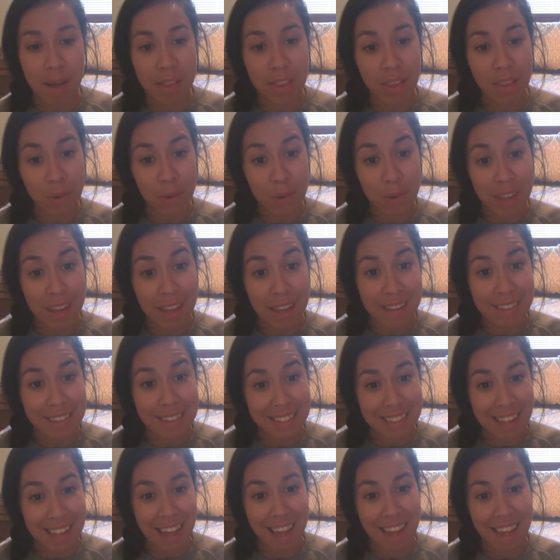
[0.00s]
little
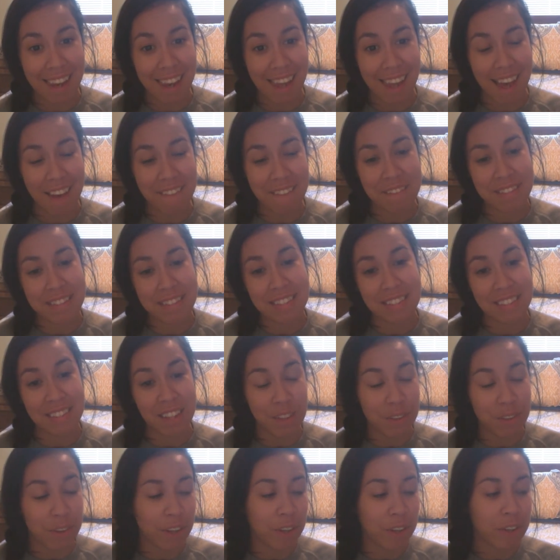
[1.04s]
kids that have a
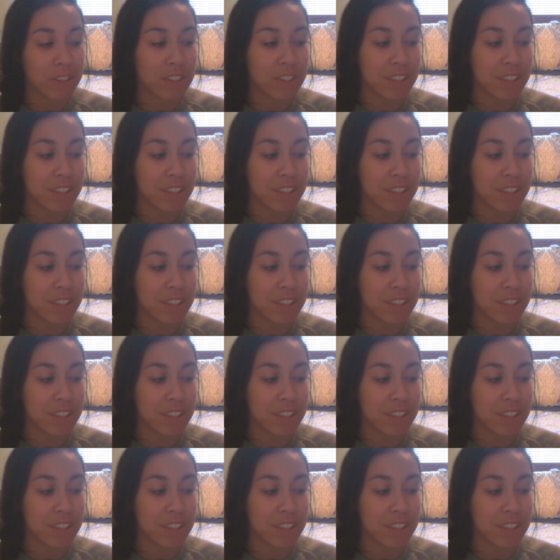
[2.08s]
stuttering or